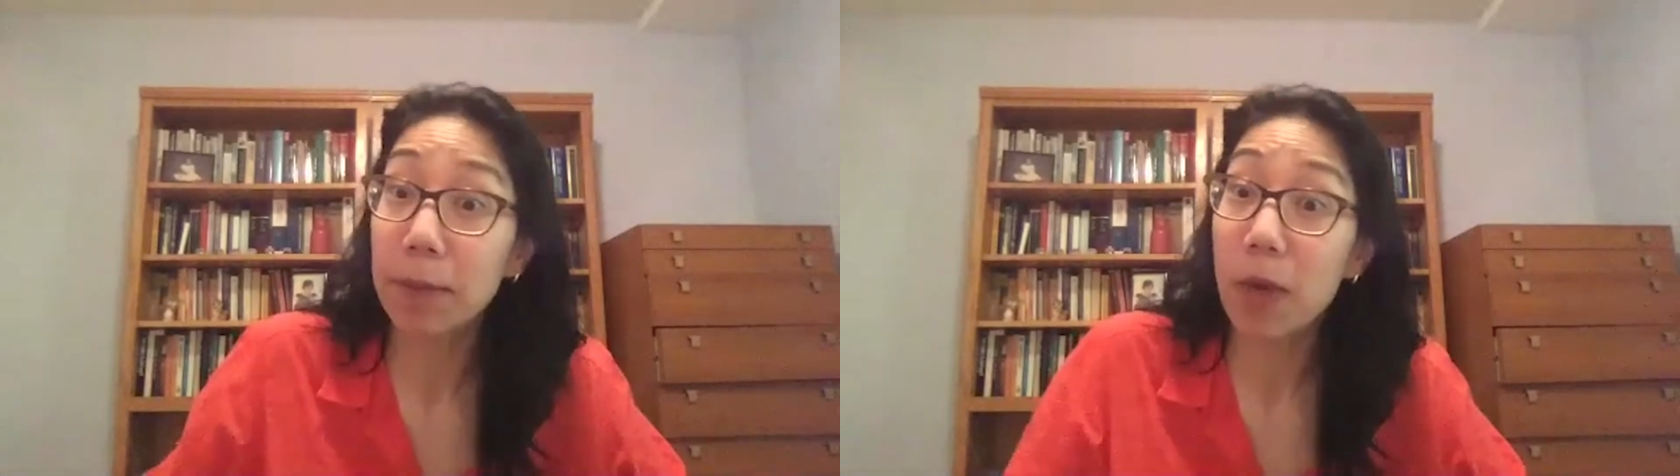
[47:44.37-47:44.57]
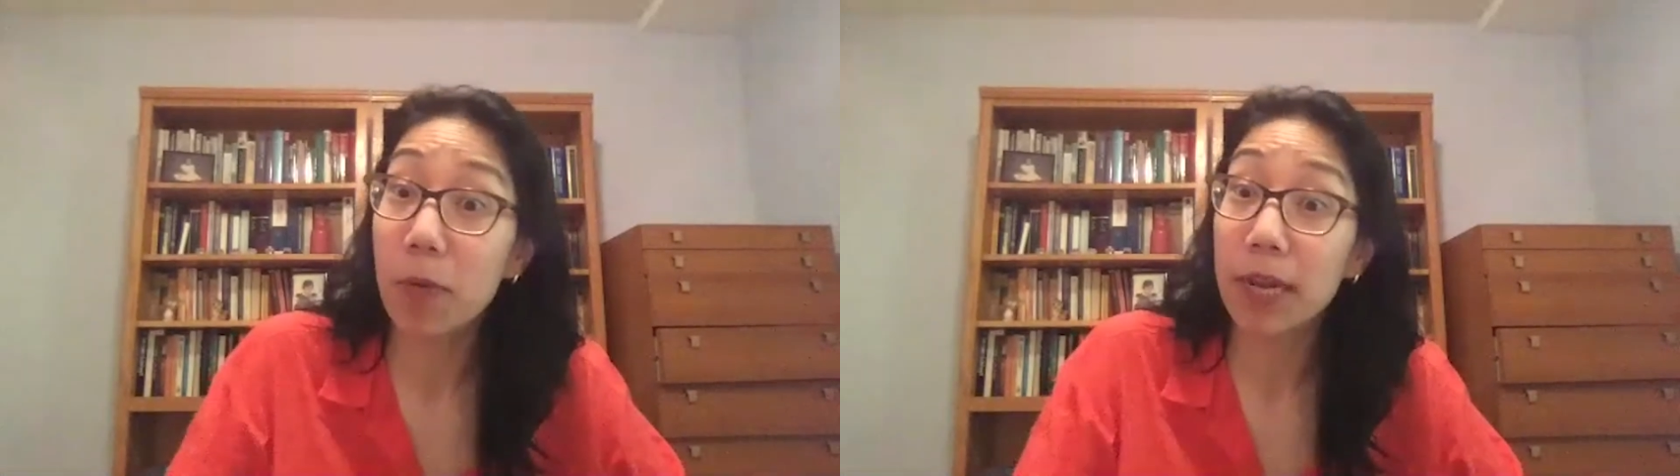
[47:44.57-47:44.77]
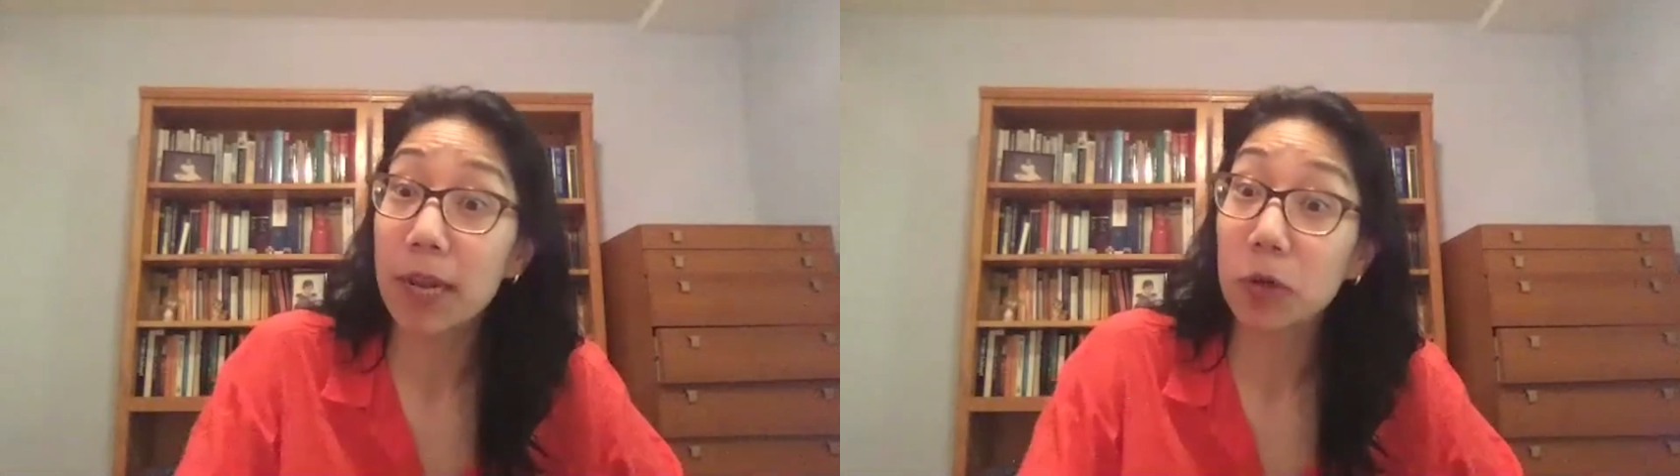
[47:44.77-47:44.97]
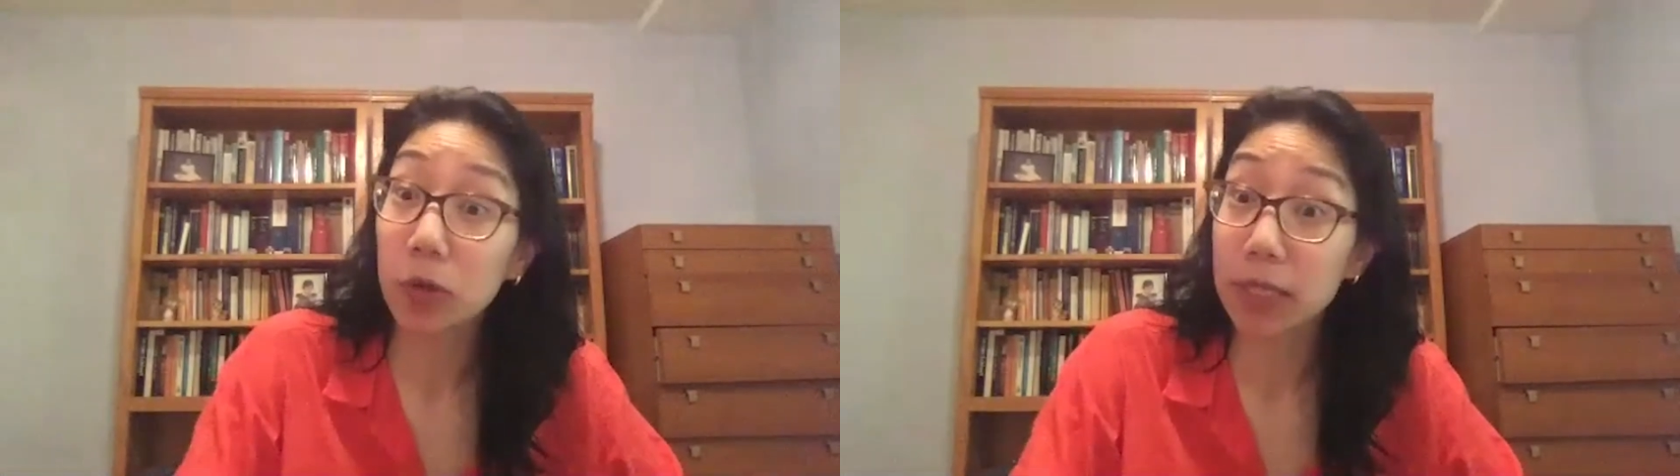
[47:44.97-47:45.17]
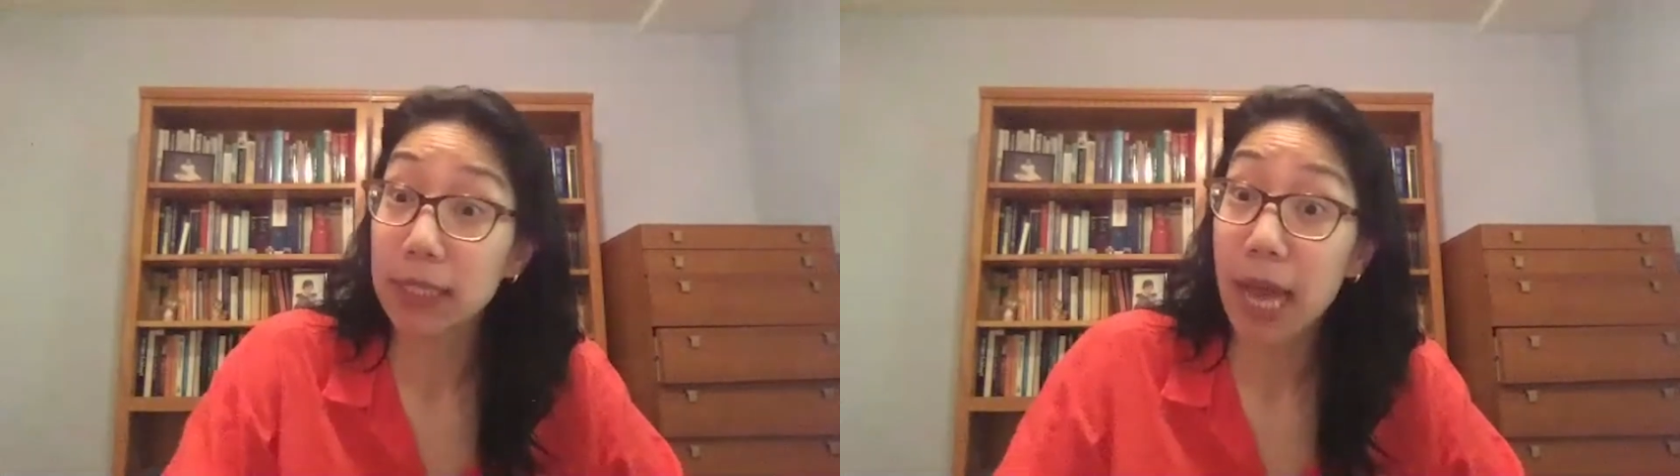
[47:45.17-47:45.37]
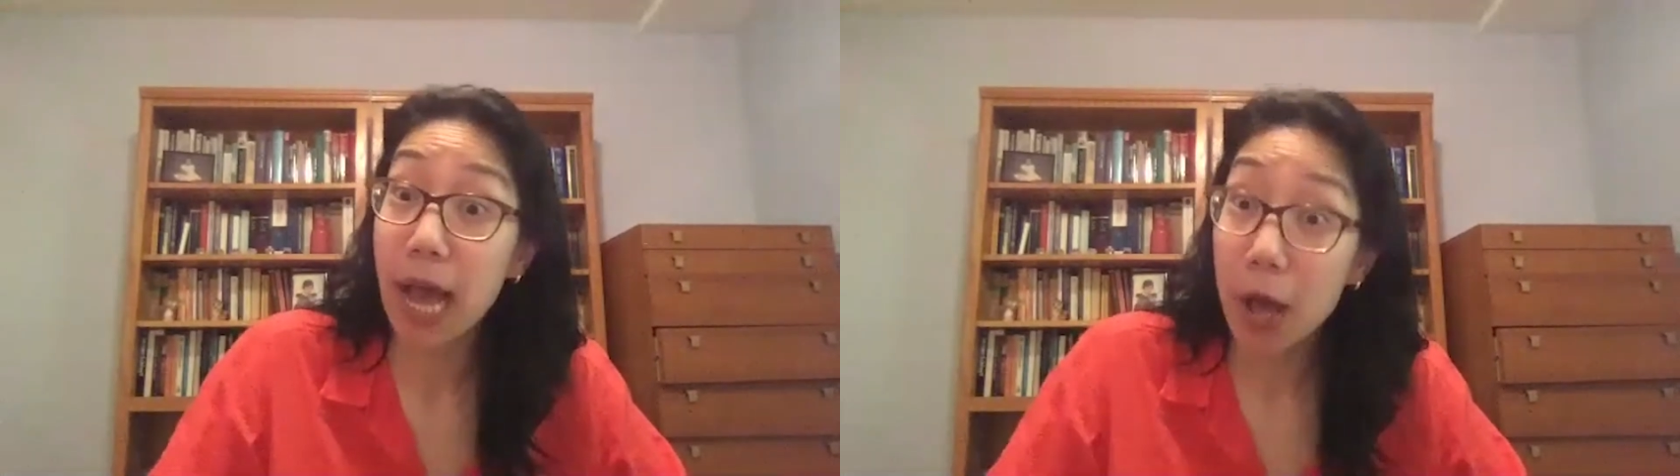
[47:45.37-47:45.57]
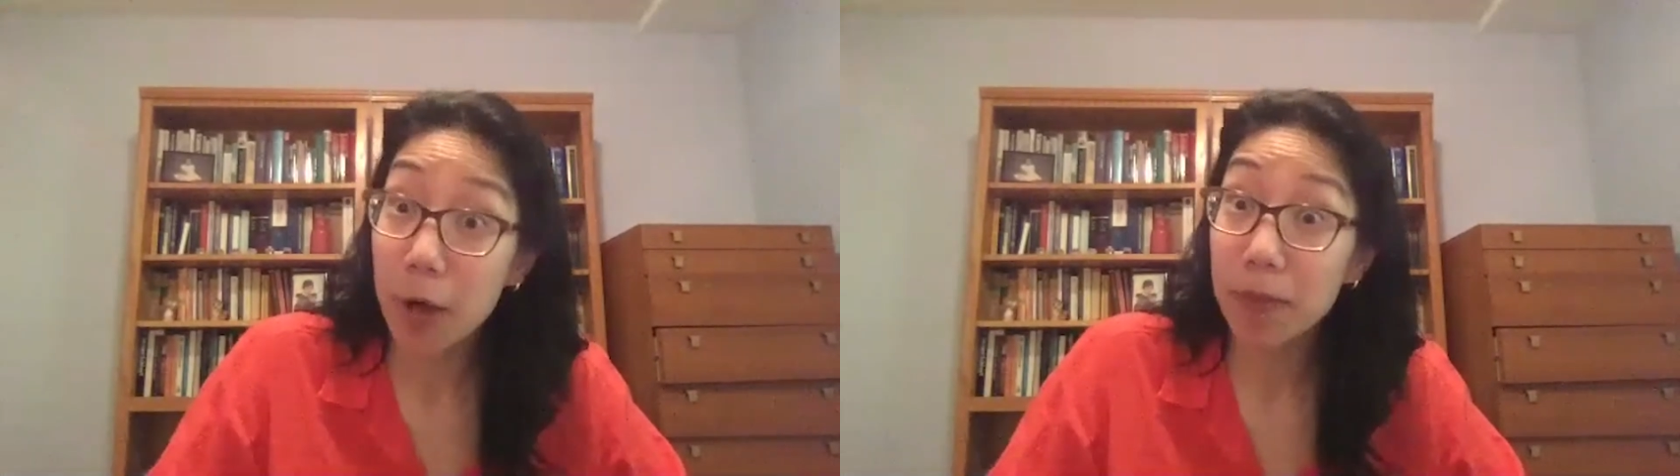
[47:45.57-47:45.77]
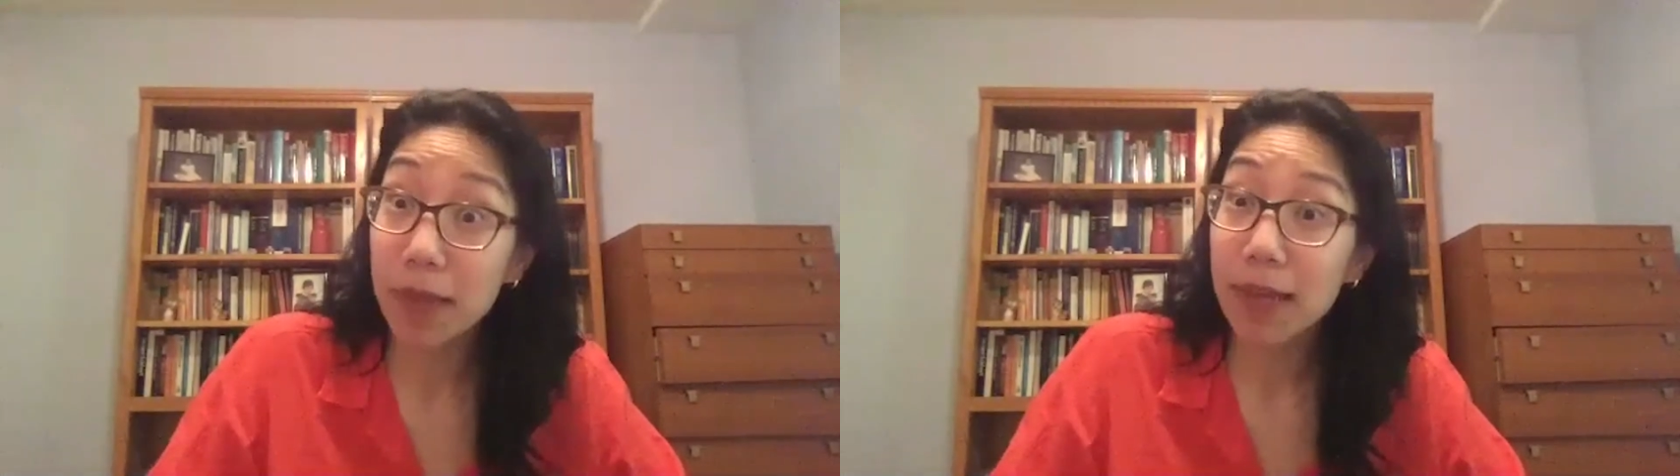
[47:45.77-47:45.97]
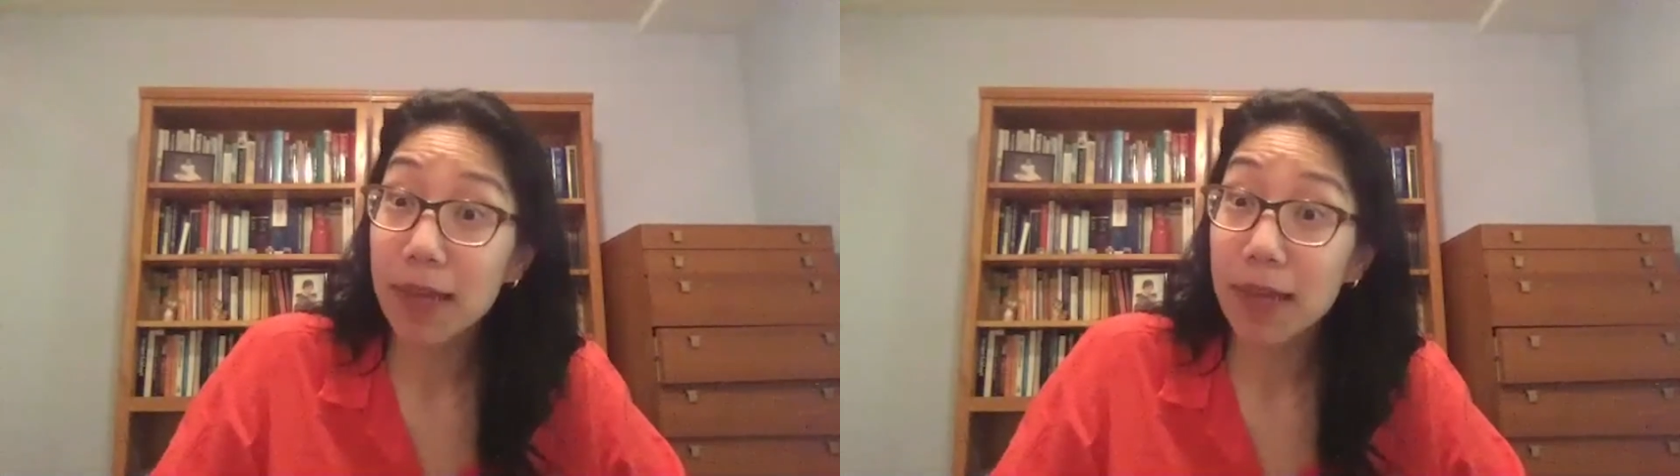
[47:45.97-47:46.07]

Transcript: And when immigrants come,